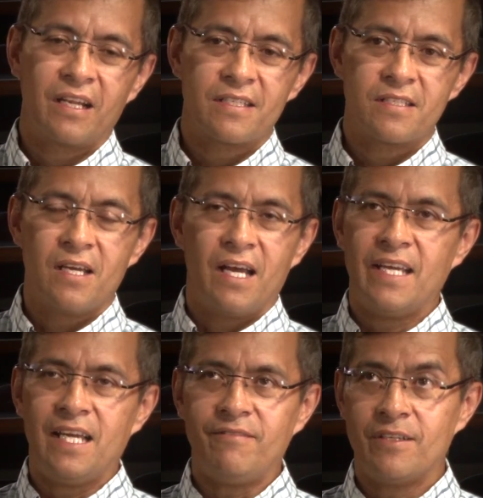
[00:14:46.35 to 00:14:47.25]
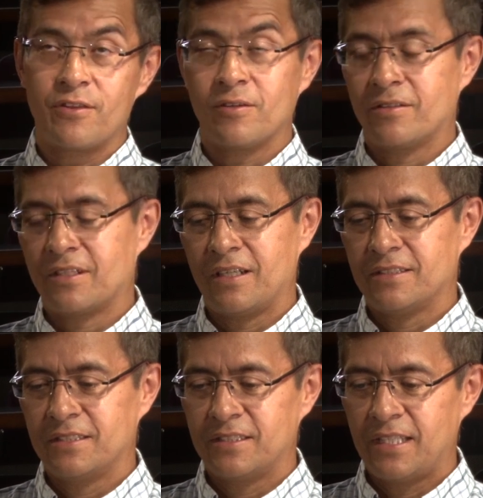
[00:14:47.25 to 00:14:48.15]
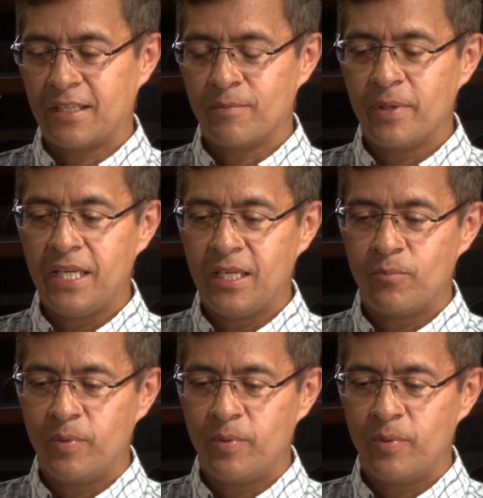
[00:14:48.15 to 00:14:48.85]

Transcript: classes, I haven't thought classes that big,